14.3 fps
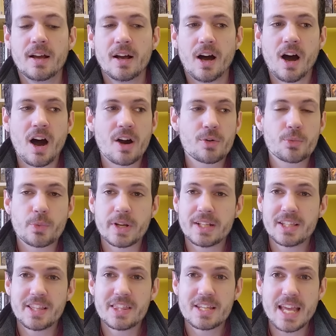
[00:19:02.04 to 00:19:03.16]
are
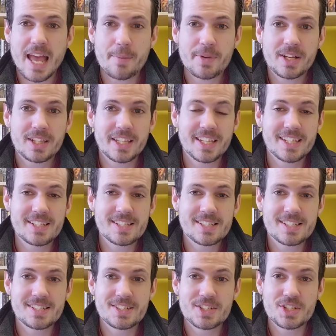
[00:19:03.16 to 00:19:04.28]
really the
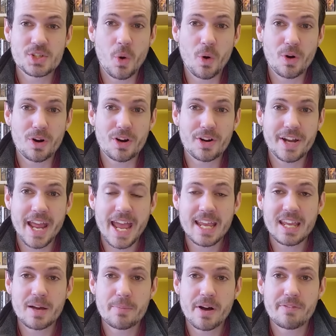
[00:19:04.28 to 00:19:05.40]
Damocles sword
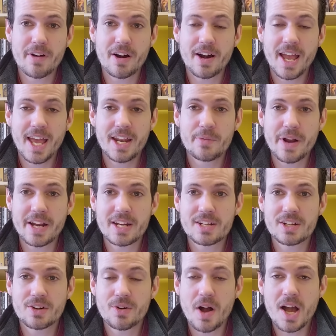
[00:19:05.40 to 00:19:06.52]
hanging above our head, ready to
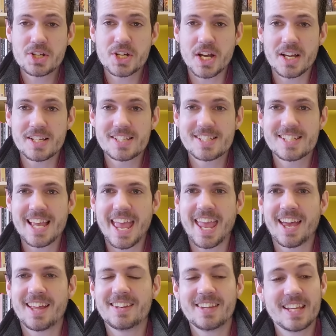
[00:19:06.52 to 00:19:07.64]
crush us.
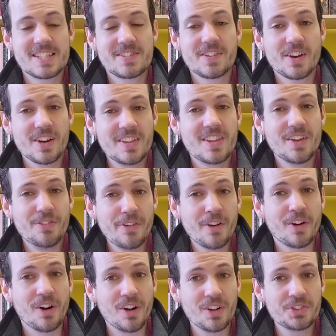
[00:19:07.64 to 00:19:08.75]
And it's very
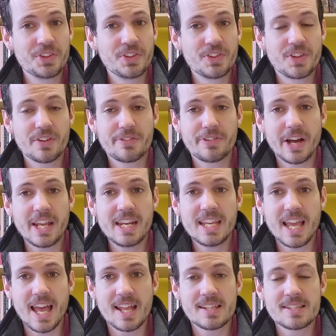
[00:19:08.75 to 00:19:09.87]
difficult to fight
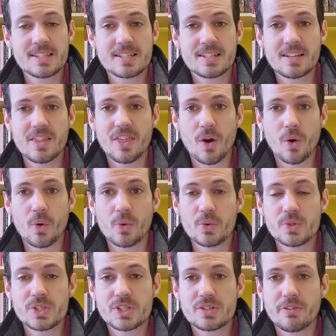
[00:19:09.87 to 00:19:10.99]
against
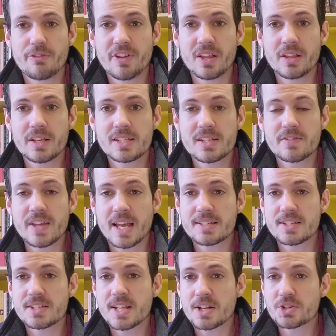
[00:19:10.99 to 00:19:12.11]
those feelings of
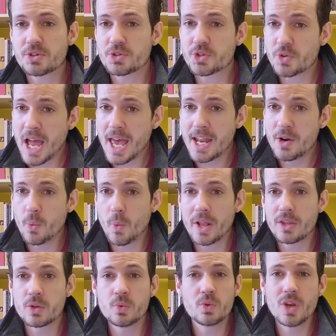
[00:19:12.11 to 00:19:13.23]
existential dread
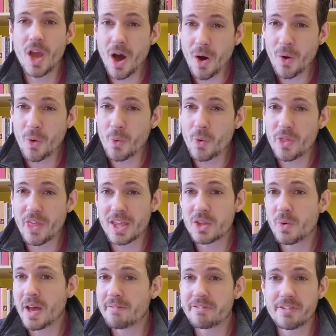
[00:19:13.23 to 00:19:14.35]
when you know that you
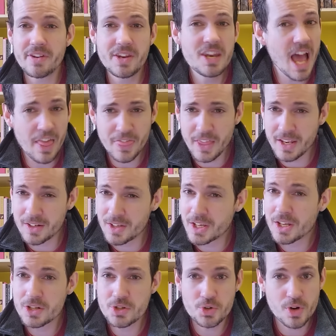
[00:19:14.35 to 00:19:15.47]
have nothing to
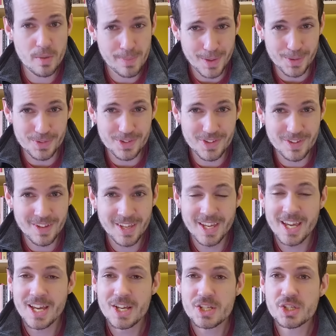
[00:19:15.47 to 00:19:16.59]
contribute.
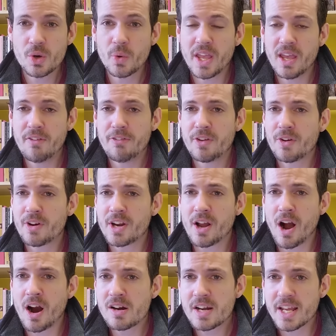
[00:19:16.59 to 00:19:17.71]
So if you're an
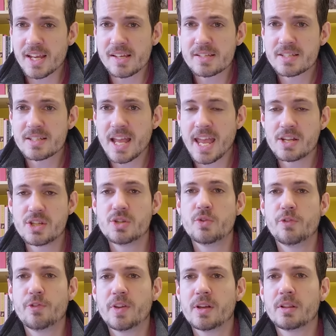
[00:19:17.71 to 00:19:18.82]
artist and you
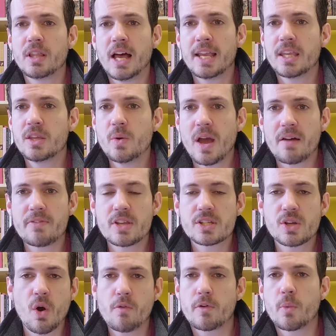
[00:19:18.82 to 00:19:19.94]
feel like you have this
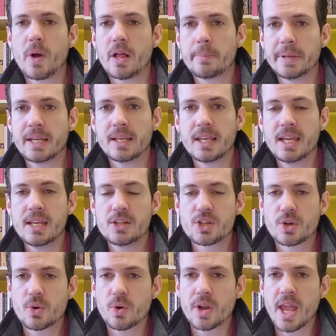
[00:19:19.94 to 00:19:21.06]
overwhelming need to
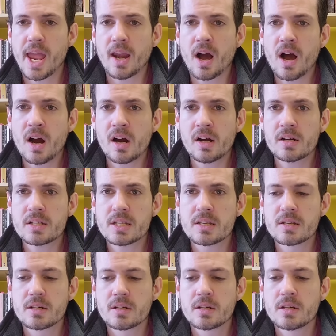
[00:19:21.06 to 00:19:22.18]
create art,
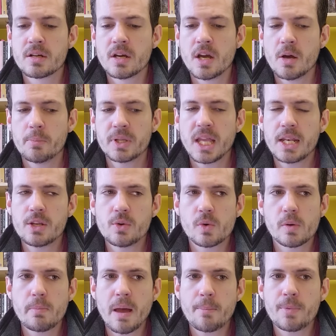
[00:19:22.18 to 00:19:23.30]
but then you
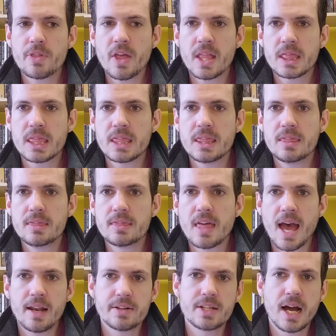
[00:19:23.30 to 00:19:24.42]
remember that
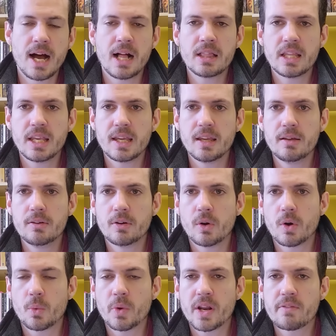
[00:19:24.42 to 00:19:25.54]
DALL-E,
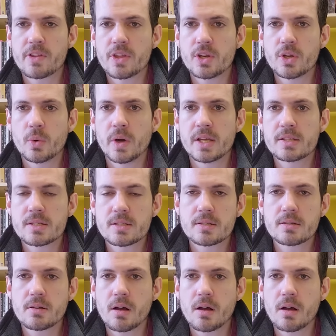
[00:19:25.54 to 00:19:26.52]
or whatever the newest